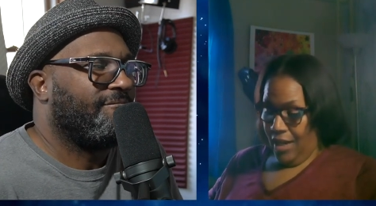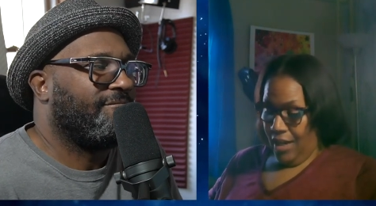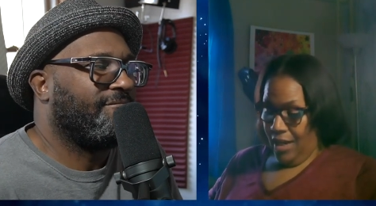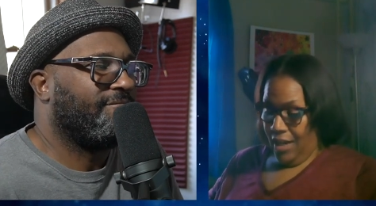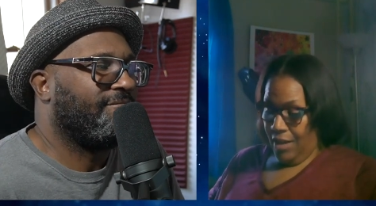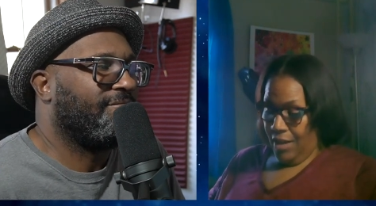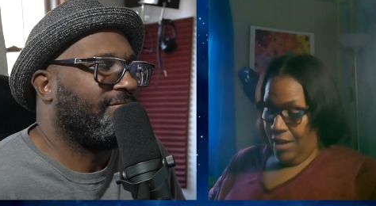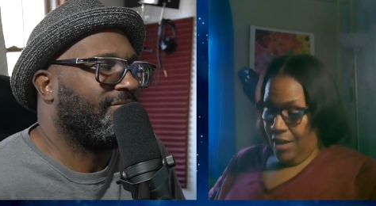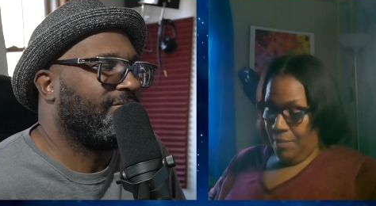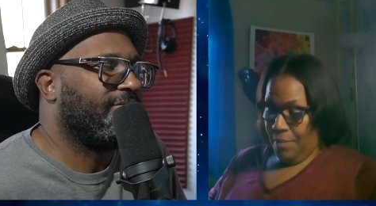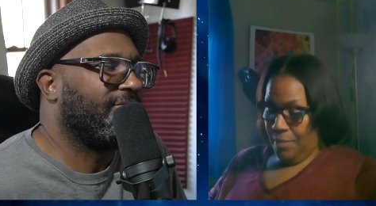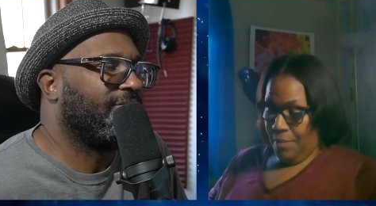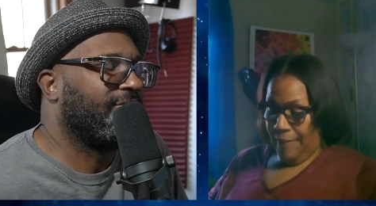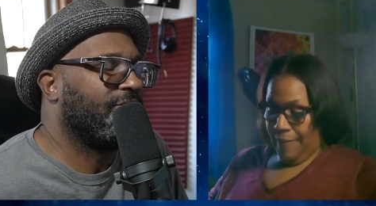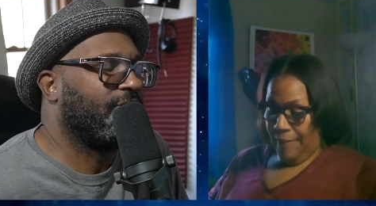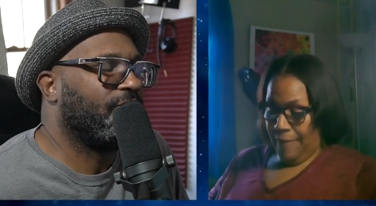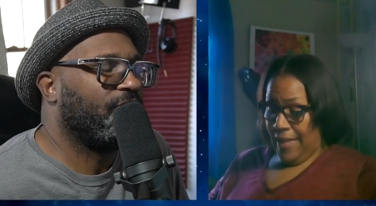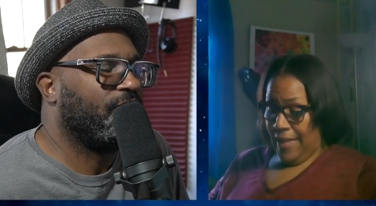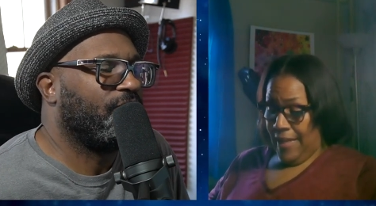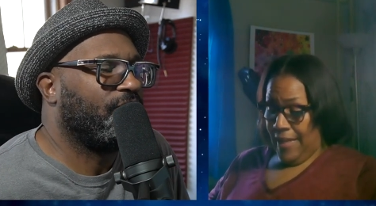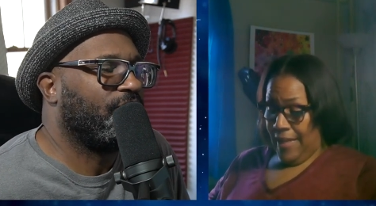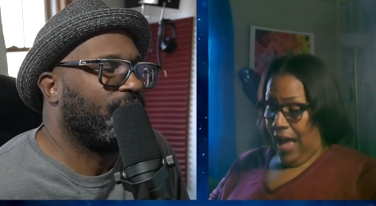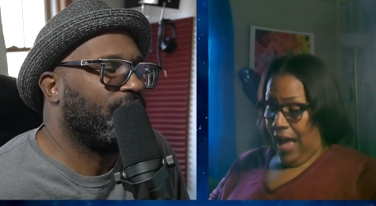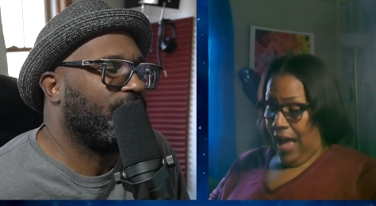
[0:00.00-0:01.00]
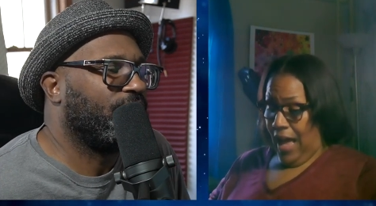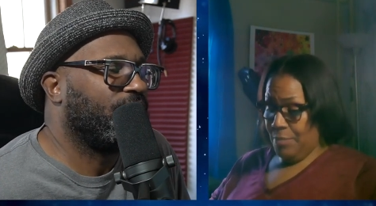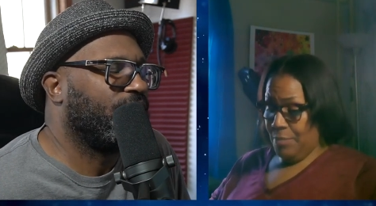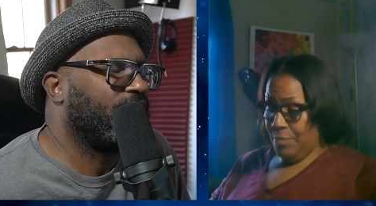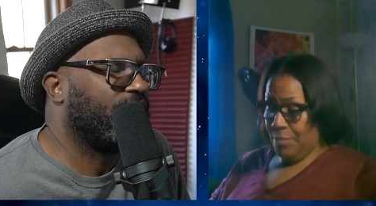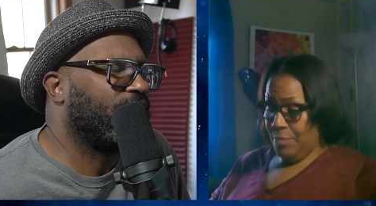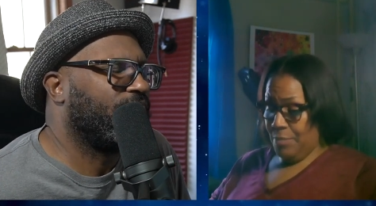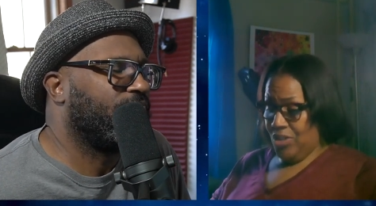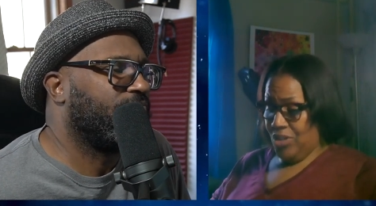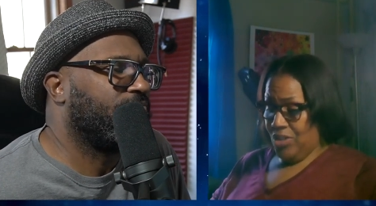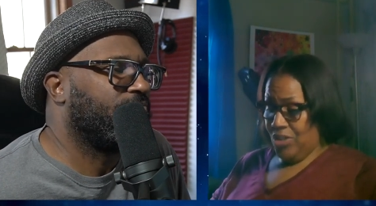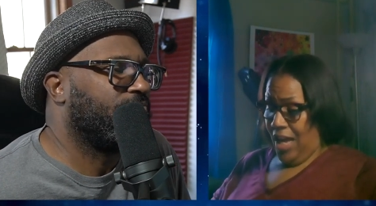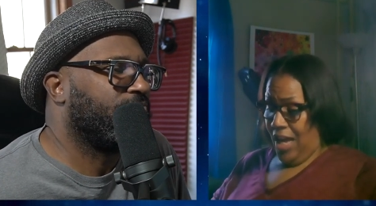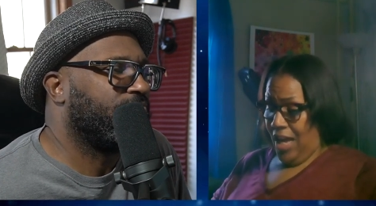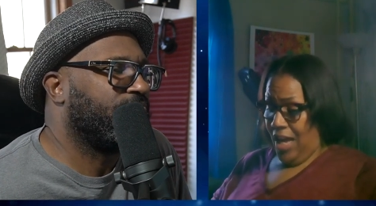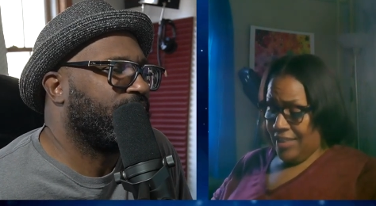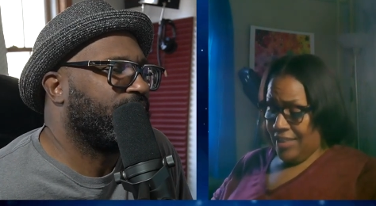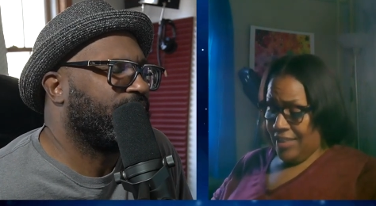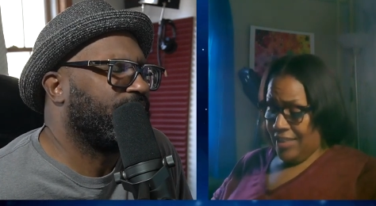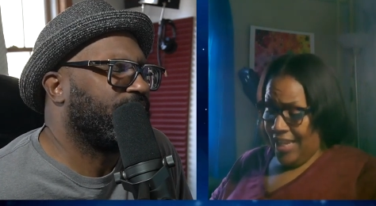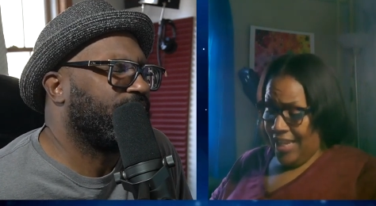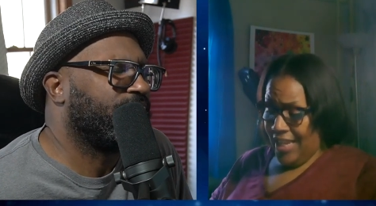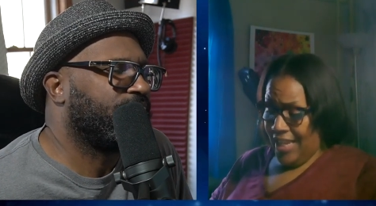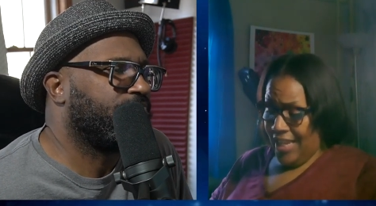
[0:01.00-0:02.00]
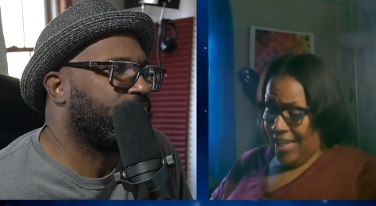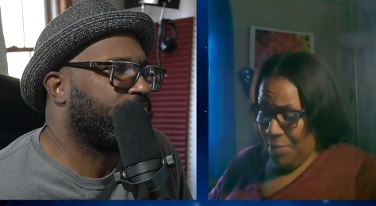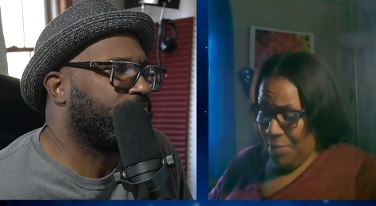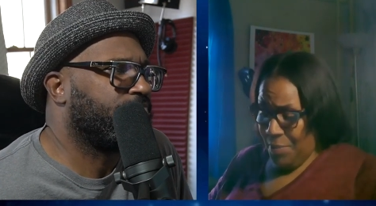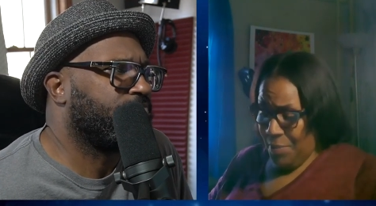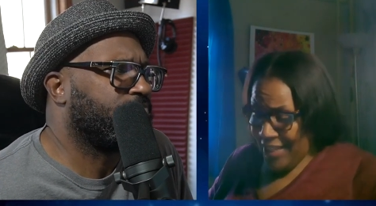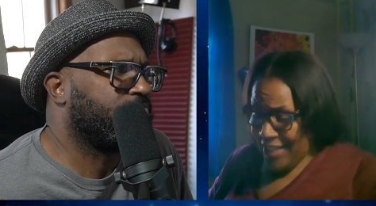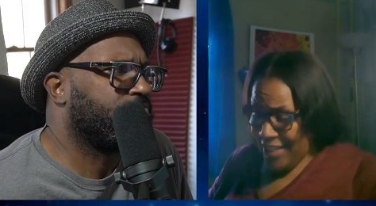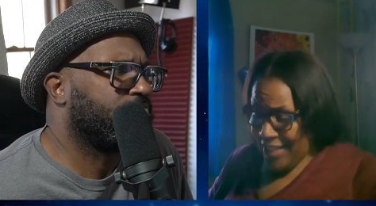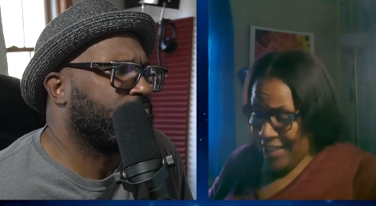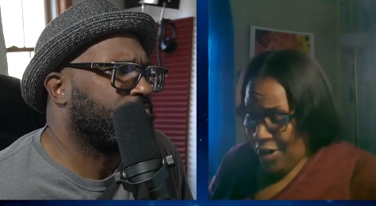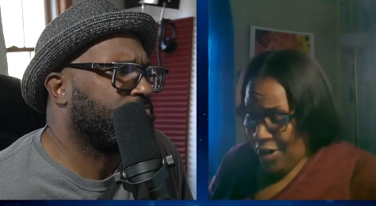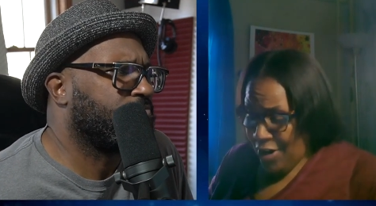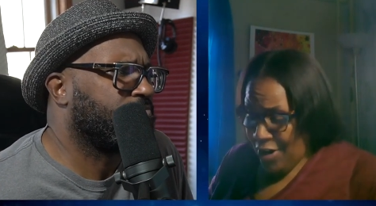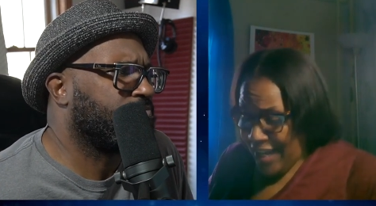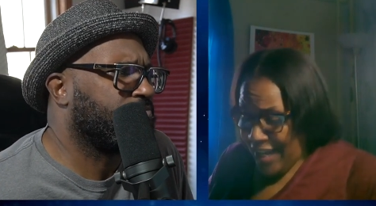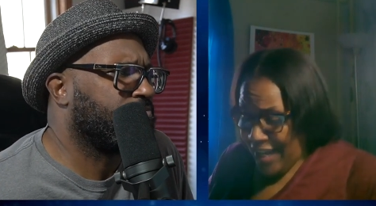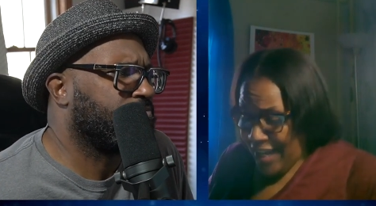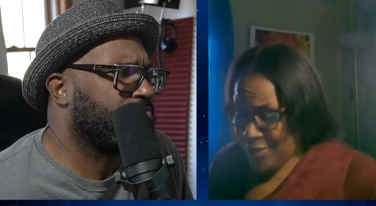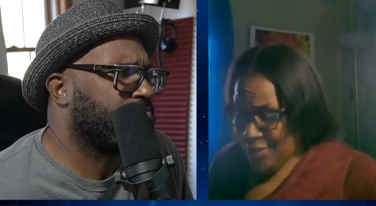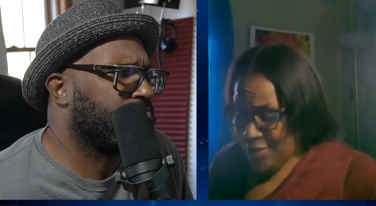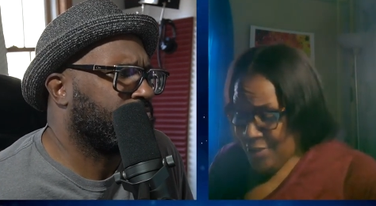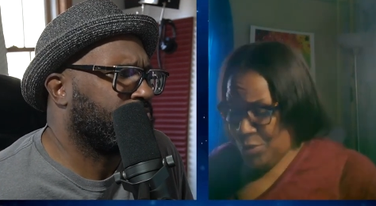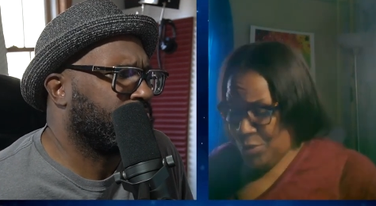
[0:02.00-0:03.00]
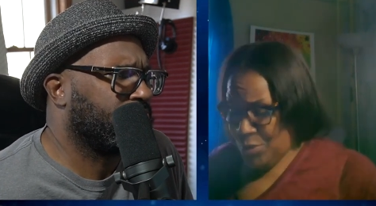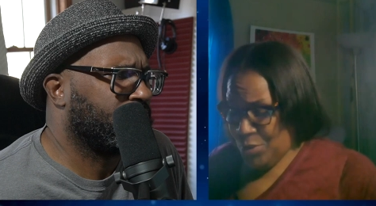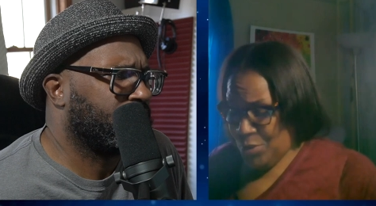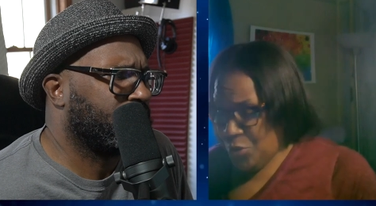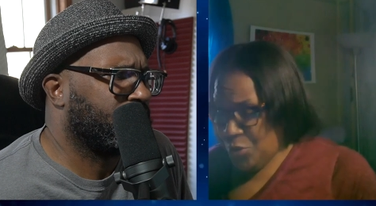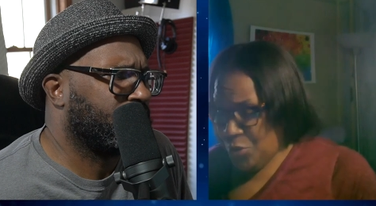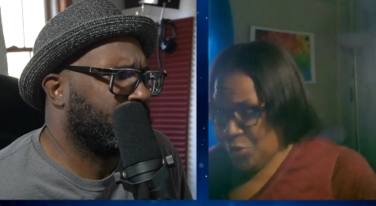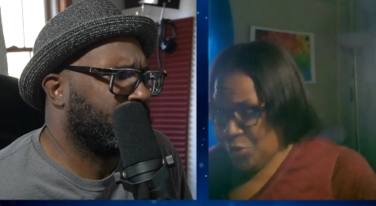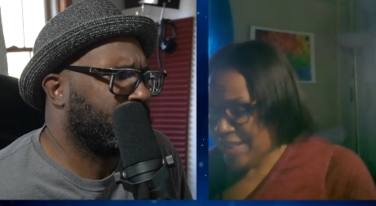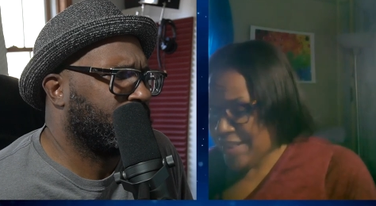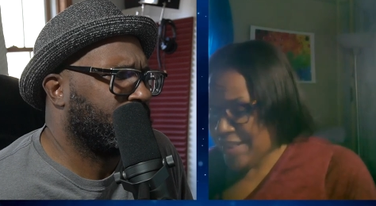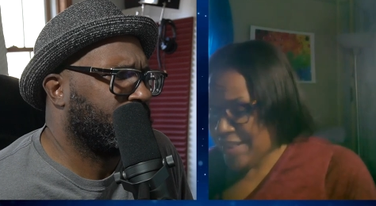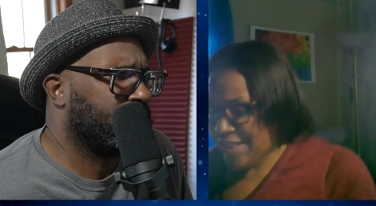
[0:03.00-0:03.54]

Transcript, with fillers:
Speaker 1: um, that I'm shocked that anybody our age was doing